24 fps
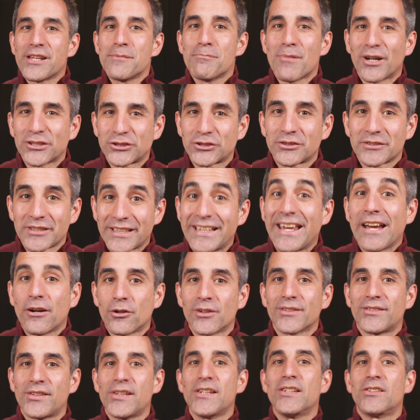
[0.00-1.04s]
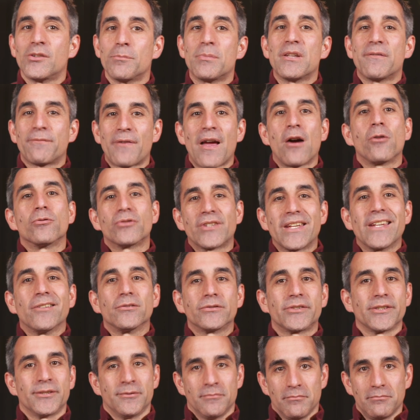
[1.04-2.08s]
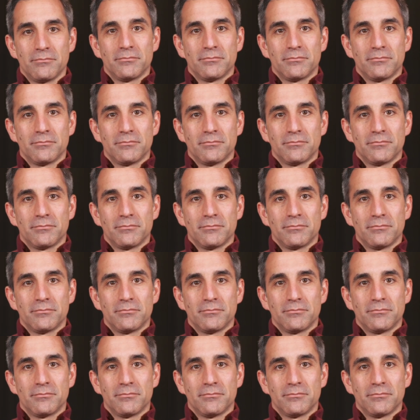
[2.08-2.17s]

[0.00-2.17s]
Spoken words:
much guaranteed to be found guilty.